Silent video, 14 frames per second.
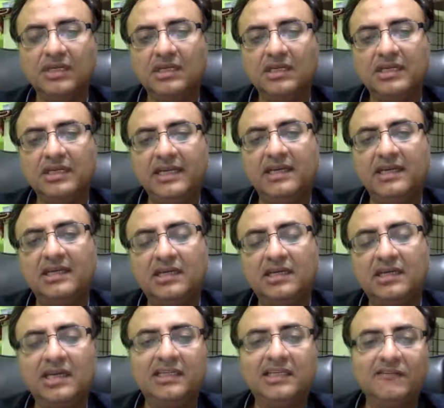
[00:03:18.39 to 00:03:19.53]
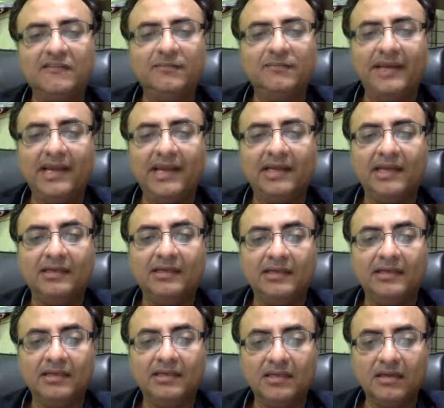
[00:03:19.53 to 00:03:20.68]
create a collective brain
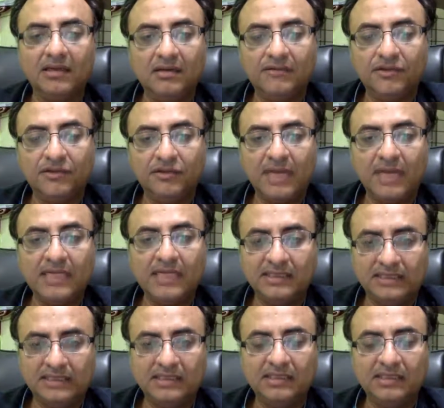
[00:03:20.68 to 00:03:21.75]
uh, for humanity.